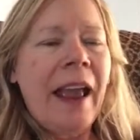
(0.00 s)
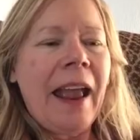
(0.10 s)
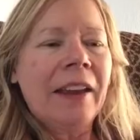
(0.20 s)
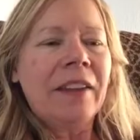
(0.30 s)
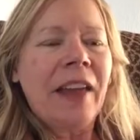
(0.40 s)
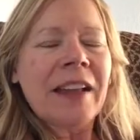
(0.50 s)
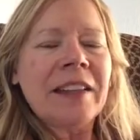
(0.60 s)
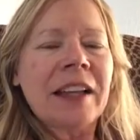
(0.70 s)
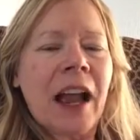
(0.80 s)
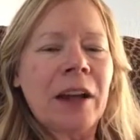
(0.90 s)
And
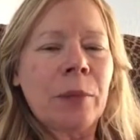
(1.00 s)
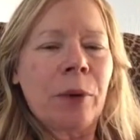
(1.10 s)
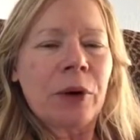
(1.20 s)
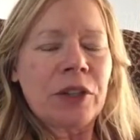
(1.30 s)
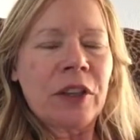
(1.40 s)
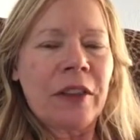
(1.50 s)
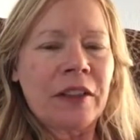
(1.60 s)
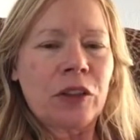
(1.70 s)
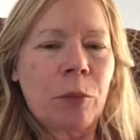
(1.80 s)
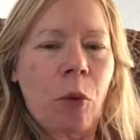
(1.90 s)
that's the kind of person
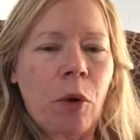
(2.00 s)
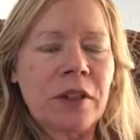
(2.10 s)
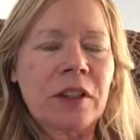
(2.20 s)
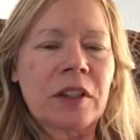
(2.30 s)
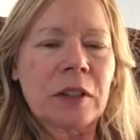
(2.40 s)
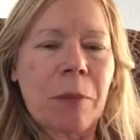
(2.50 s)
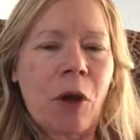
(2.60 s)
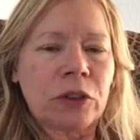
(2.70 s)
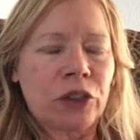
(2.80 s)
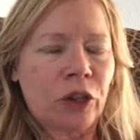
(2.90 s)
that supports a
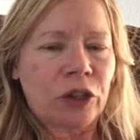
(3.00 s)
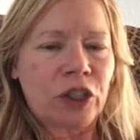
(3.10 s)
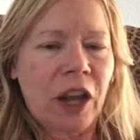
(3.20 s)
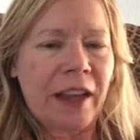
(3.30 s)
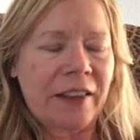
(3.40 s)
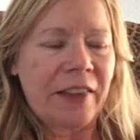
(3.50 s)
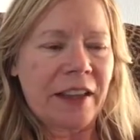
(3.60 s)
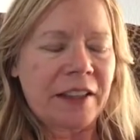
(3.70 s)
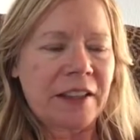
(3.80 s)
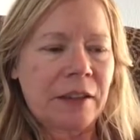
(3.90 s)
small church like
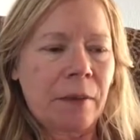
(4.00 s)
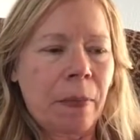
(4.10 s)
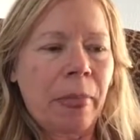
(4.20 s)
this.